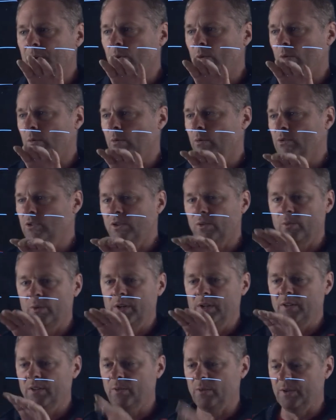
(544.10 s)
orbitals,
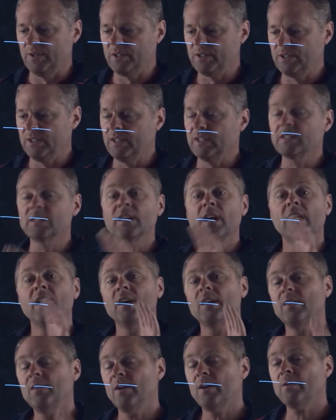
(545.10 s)
3 and 3 is 6.
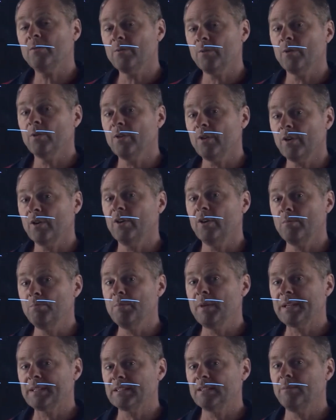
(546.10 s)
Therefore, they're going to
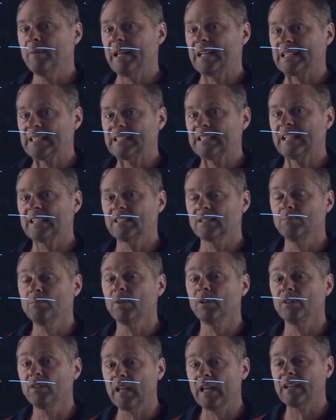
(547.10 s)
mix to make 6
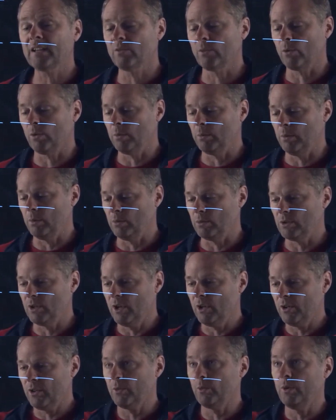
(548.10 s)
molecular orbitals.
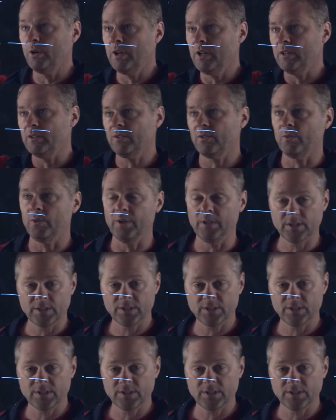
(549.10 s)
3 and 3 is